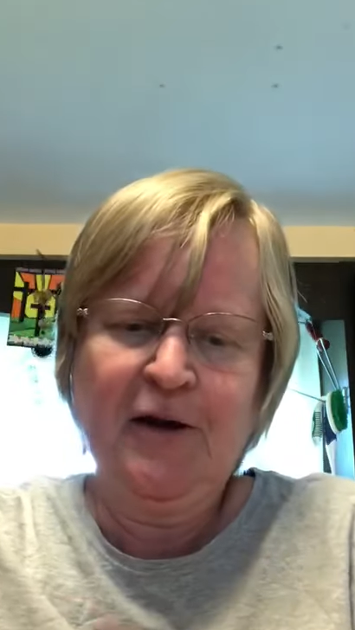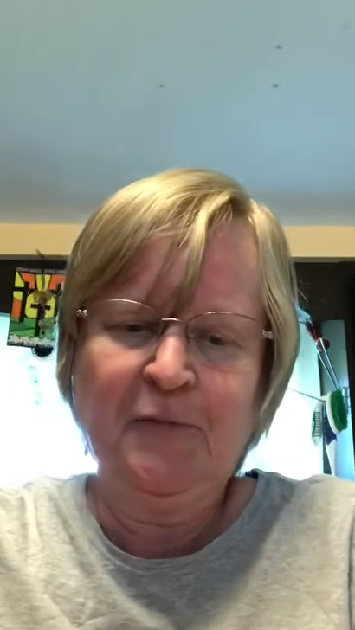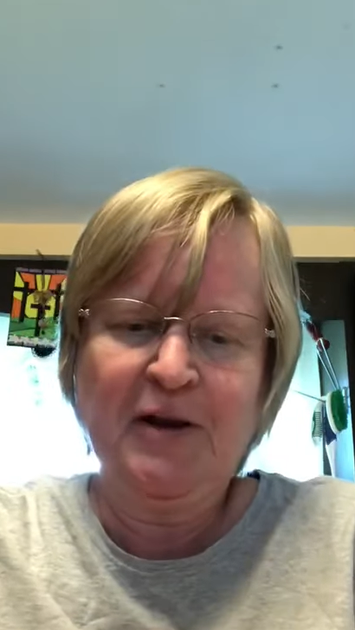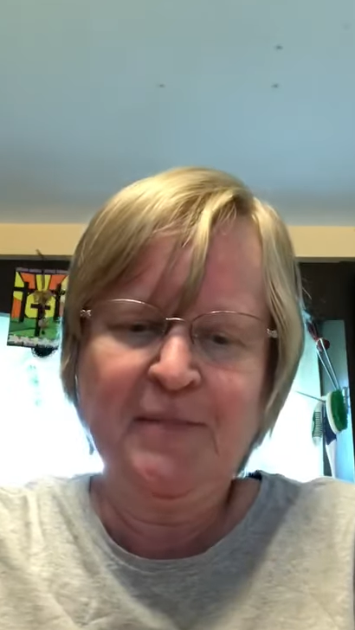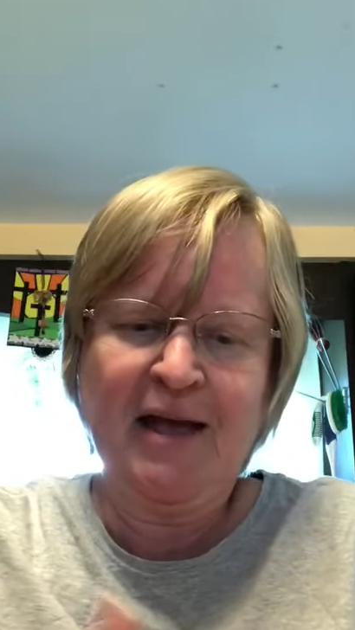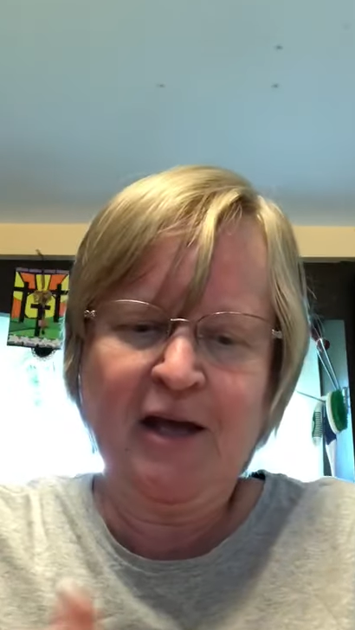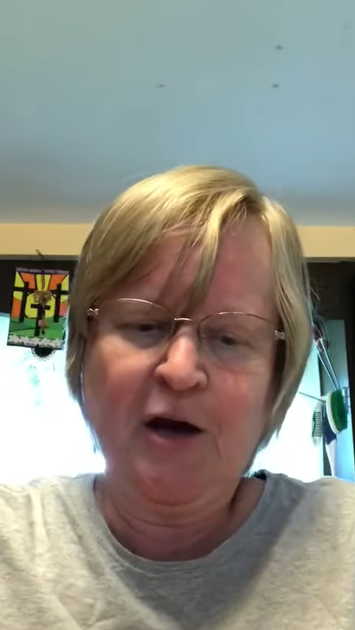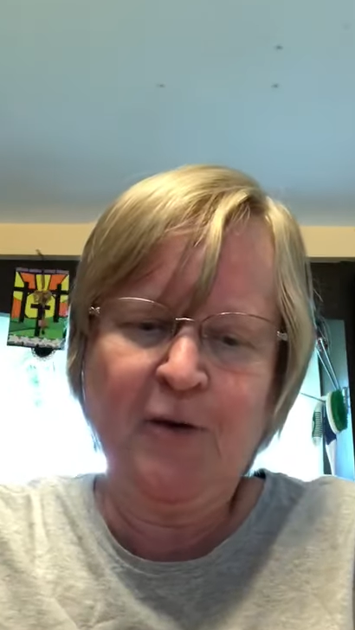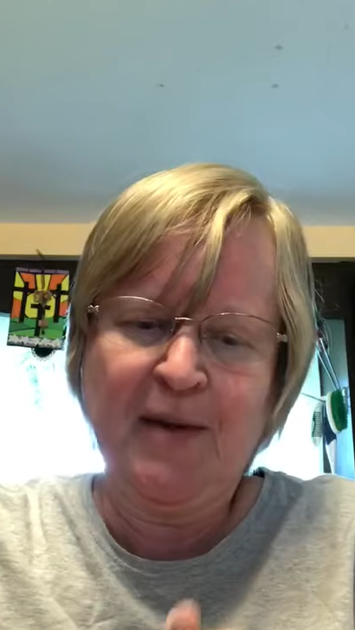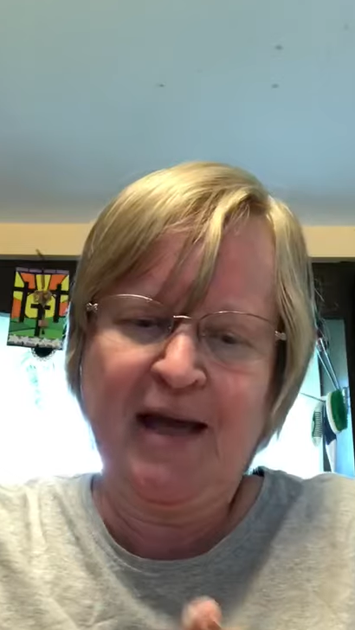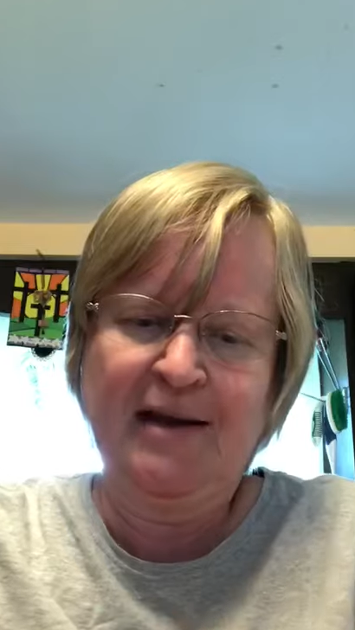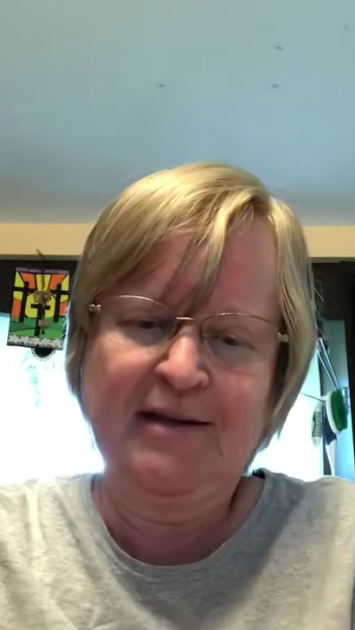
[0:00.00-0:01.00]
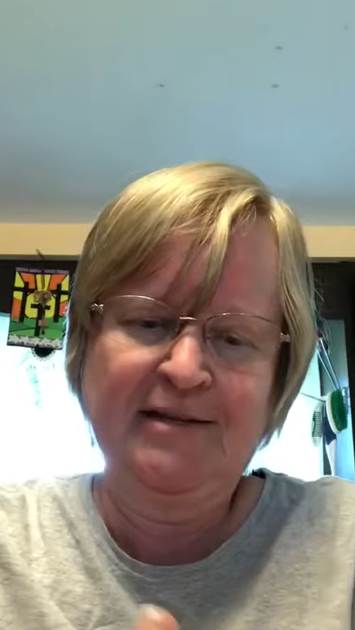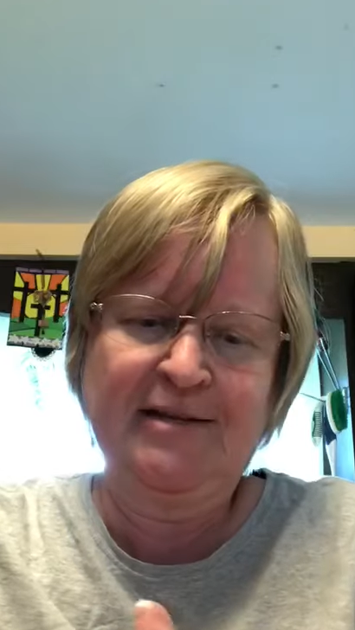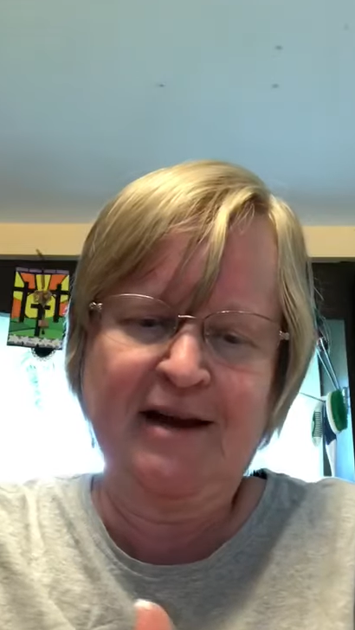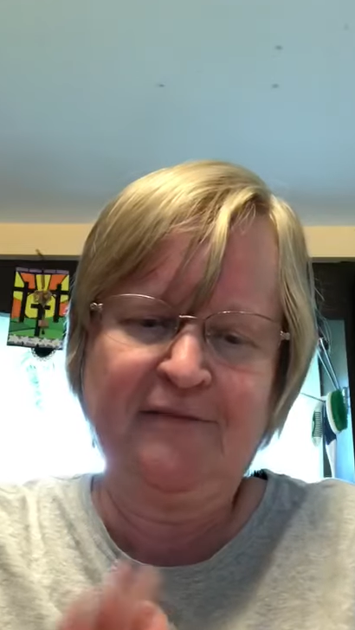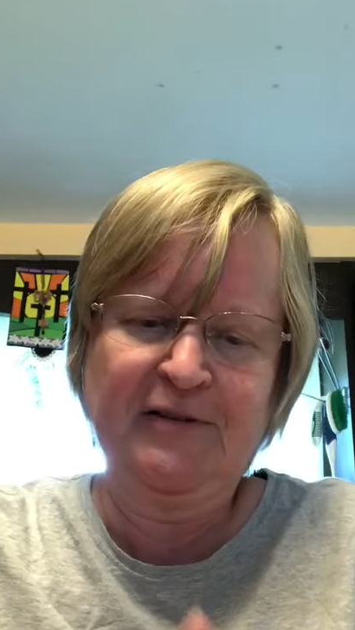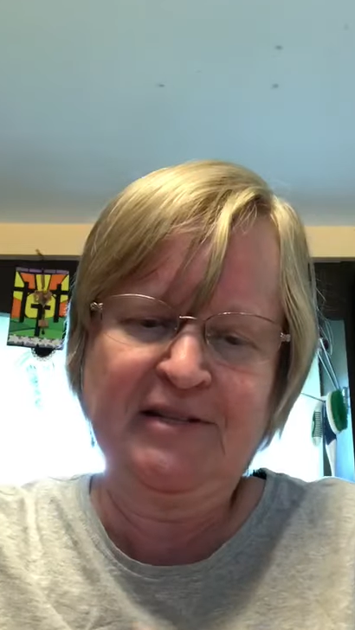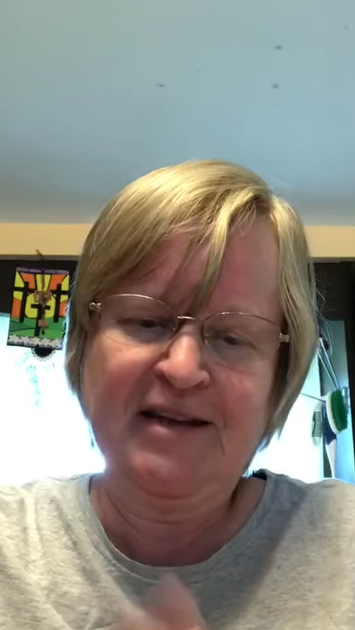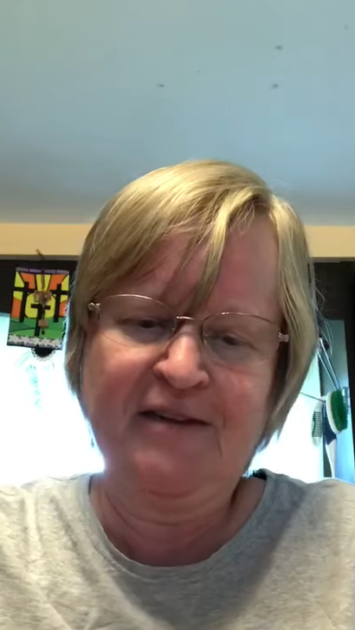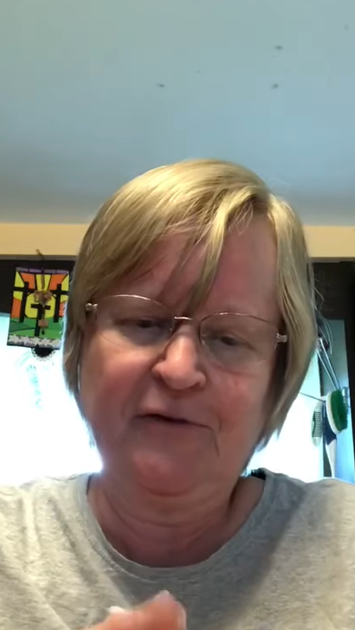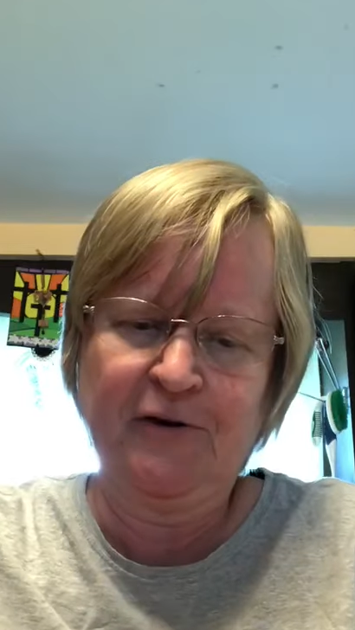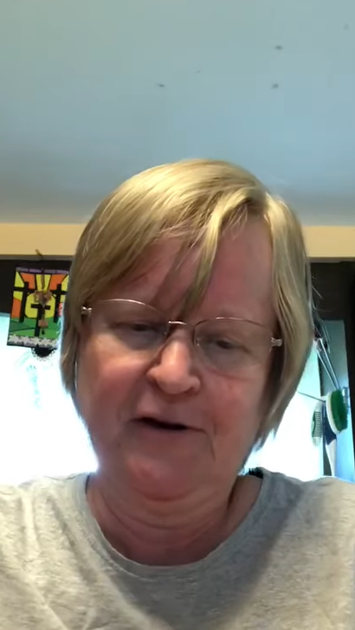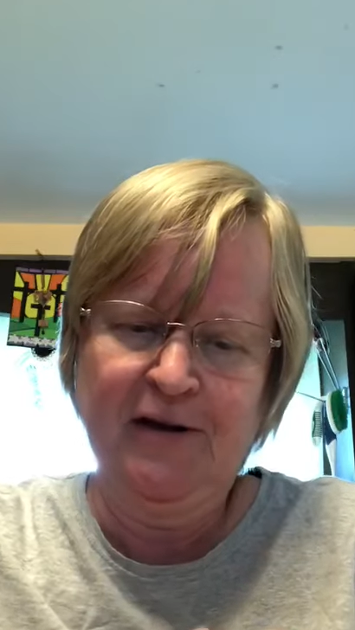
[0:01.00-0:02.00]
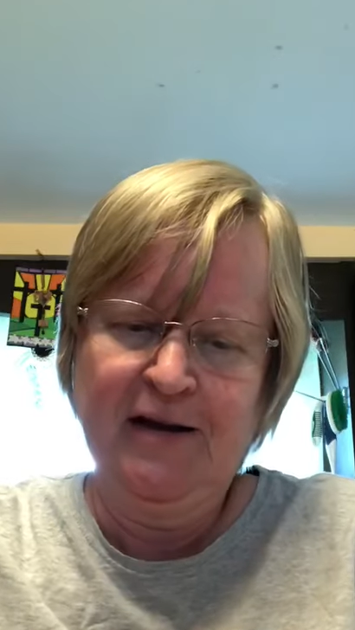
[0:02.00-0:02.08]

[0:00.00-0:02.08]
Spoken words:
when you make homemade stuff, it's never